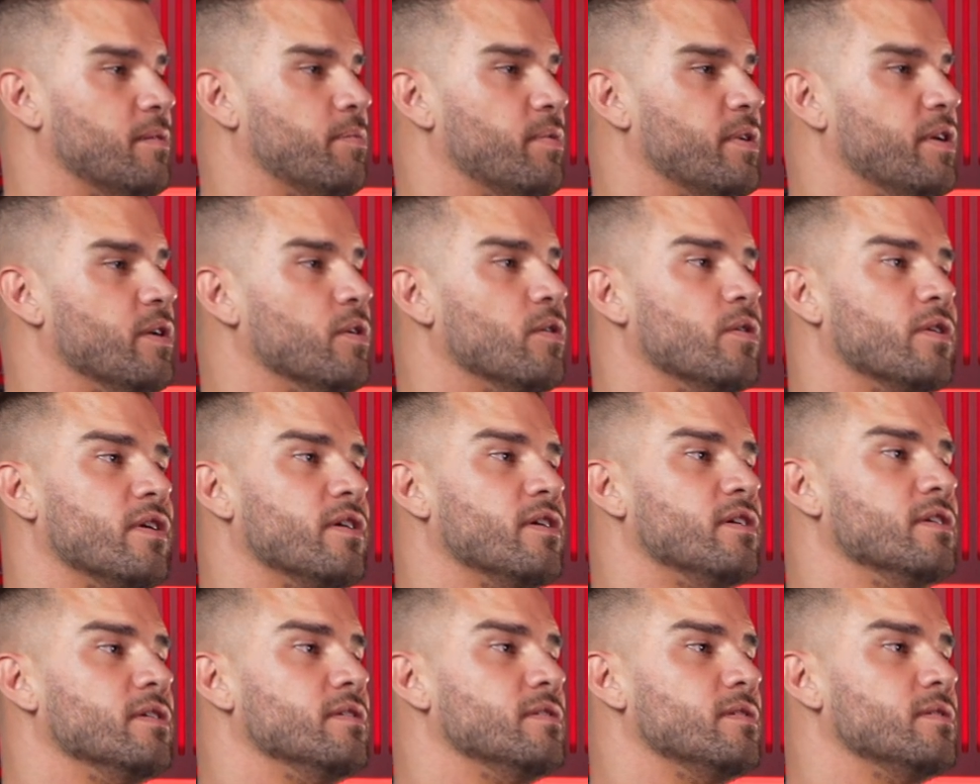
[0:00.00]

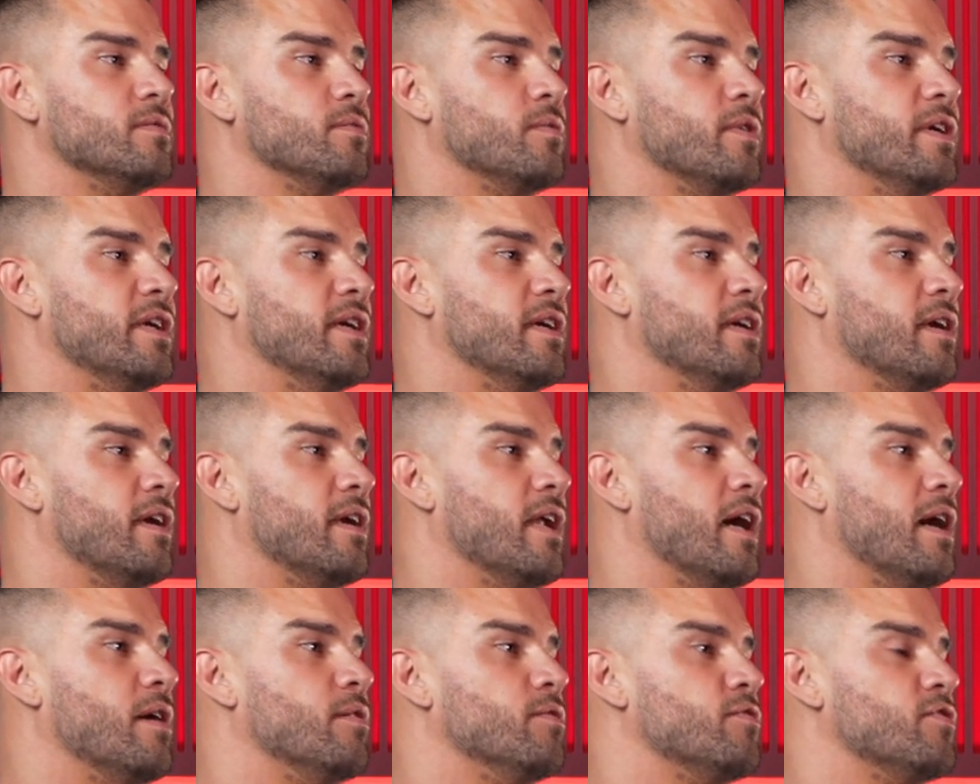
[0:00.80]
pre-orders, we didn't
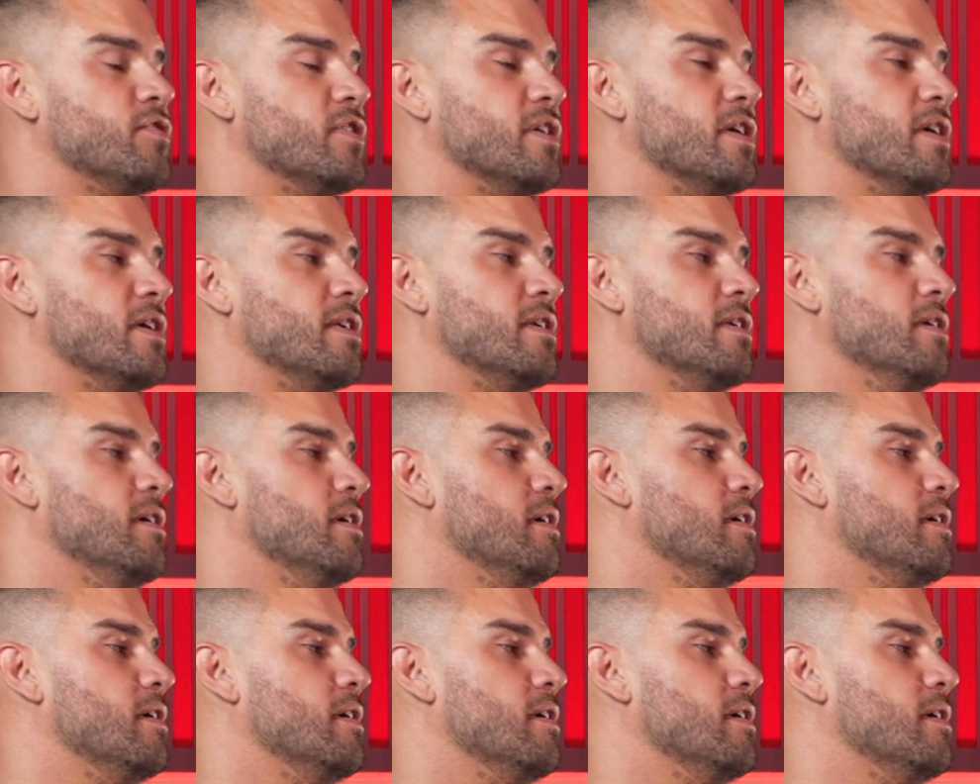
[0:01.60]
announce it.